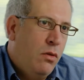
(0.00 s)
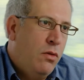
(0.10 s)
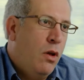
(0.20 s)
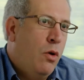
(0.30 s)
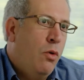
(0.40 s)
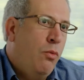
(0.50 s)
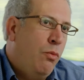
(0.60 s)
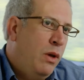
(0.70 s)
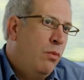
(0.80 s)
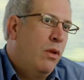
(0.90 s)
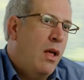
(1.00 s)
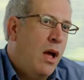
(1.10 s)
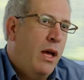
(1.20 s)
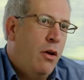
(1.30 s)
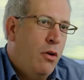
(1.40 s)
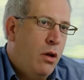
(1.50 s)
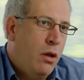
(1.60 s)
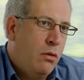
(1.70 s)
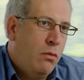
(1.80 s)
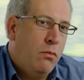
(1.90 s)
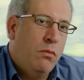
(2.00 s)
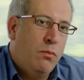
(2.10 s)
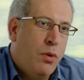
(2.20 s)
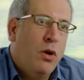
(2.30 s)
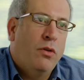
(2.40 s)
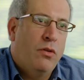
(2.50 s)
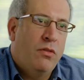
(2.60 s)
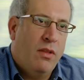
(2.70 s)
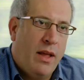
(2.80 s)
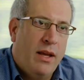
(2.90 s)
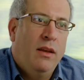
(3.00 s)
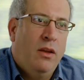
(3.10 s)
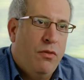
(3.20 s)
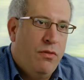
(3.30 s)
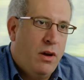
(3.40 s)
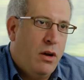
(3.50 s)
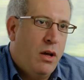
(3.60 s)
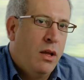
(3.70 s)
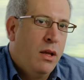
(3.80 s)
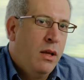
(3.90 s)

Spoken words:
so we rely on partners like Neovera